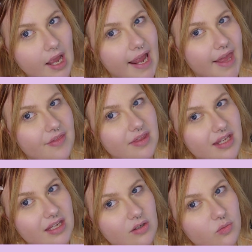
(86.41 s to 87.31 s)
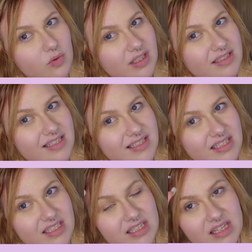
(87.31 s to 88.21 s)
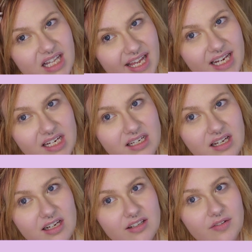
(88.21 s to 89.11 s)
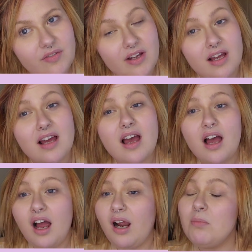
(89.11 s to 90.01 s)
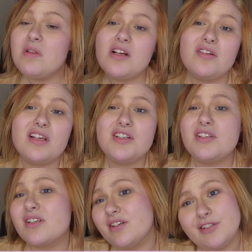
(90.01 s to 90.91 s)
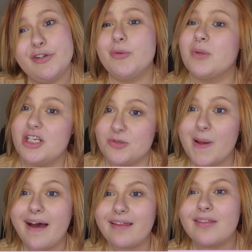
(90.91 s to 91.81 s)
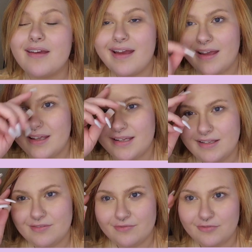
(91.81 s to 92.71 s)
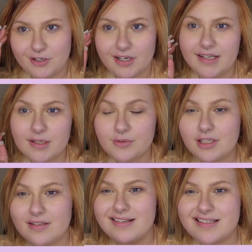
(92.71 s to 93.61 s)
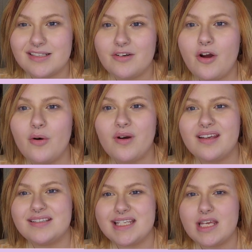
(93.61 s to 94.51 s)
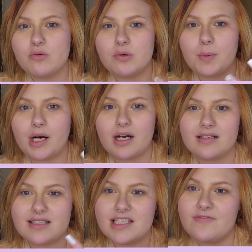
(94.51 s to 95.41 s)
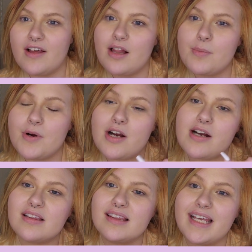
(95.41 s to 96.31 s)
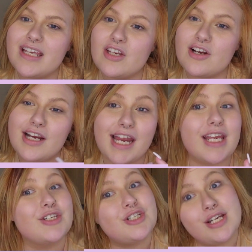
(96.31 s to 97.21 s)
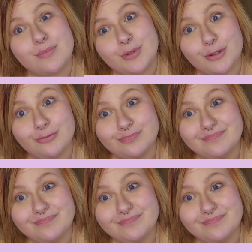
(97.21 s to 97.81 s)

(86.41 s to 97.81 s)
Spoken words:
And then once it's light enough, I'm literally just going to do a bleach bath. And for anyone who doesn't know, it's equal parts developer, lightener, and shampoo.